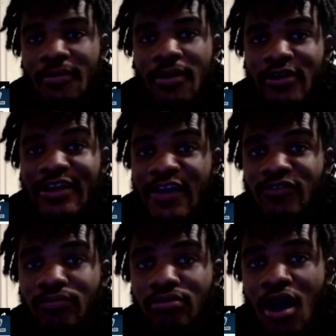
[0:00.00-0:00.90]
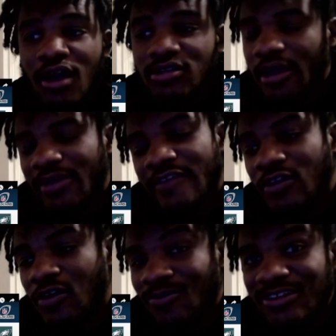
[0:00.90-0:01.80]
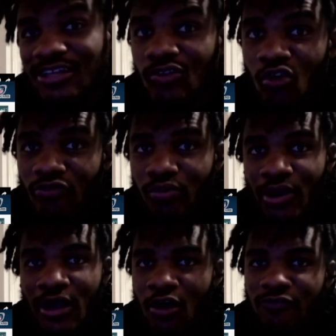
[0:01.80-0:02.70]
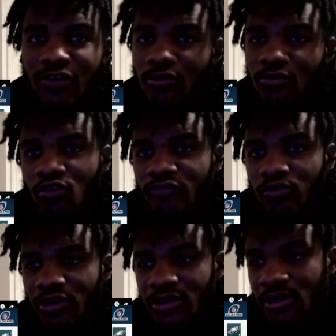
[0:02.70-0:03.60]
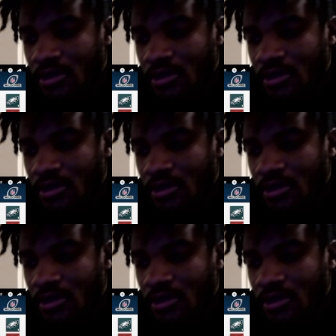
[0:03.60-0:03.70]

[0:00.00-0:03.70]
my boy Nathan Proctor. I mean, even though he went to North Point, I don't fuck with North Point.